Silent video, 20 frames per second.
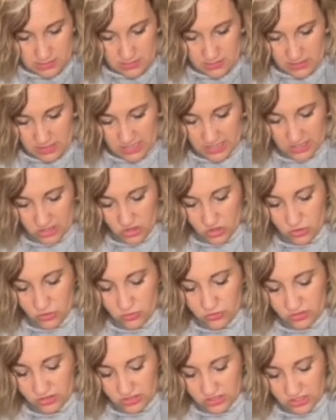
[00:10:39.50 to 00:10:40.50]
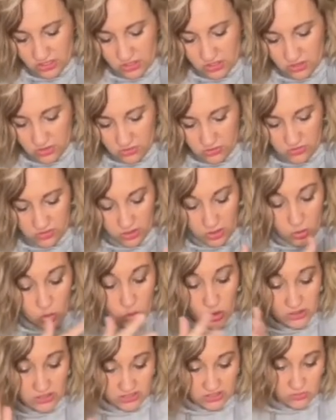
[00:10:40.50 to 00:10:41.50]
I used to use a
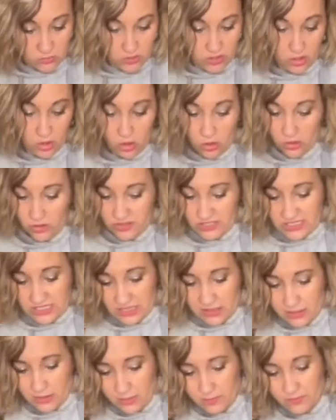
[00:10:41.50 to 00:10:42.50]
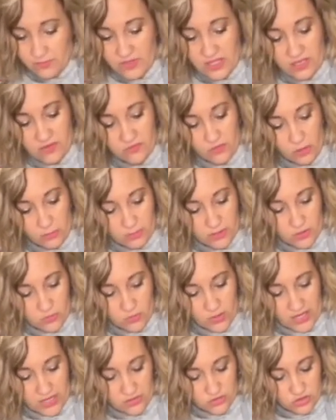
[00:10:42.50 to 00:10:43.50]
cordless one all the time. If y'all been
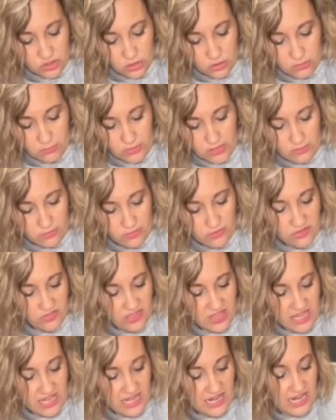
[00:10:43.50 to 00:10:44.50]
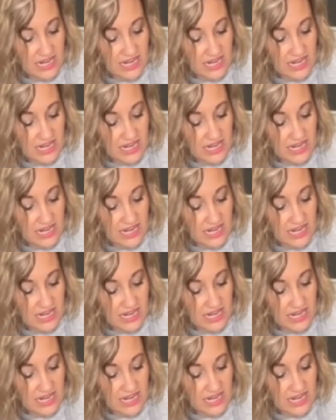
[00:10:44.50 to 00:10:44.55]
around, y'all remember that, and